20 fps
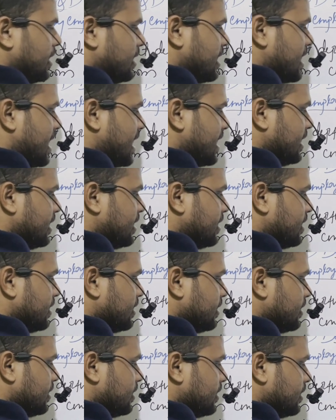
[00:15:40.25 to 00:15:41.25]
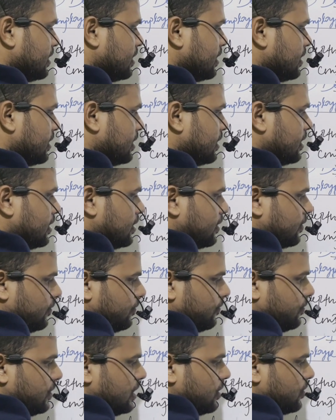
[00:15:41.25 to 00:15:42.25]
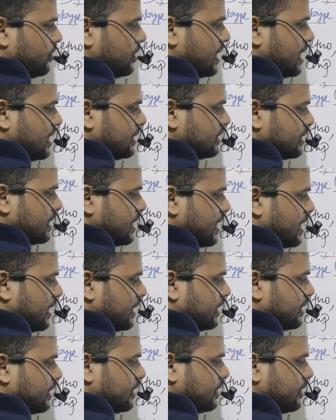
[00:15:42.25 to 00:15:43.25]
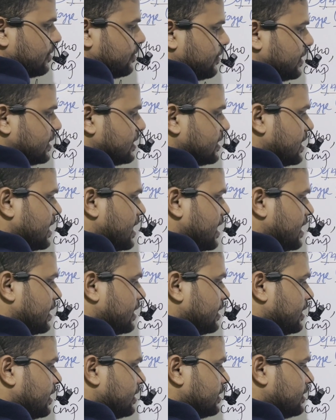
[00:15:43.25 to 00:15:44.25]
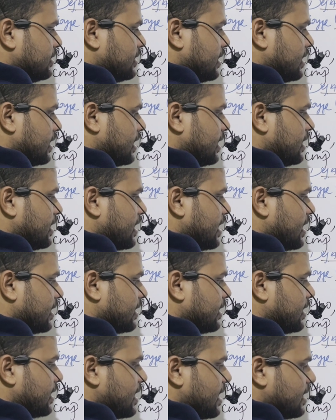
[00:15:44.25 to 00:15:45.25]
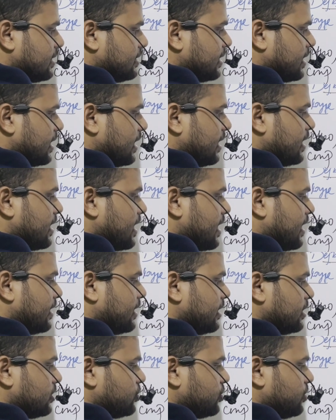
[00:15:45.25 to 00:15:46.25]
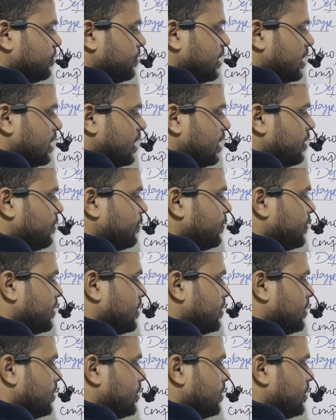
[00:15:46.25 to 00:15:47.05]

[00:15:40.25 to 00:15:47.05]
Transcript: like we know last character, first character, second character, last second character should be a.